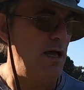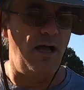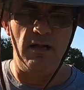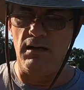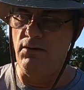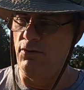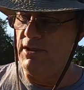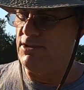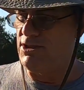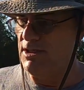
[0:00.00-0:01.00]

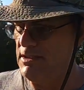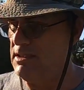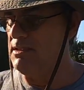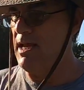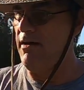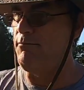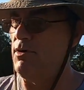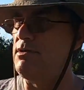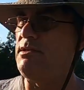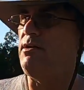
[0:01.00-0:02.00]
Hallelujah. Jesus, have
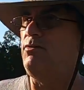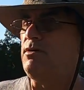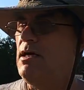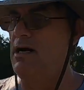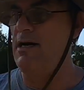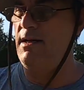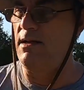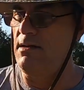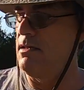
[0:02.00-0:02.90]
mercy, oh God.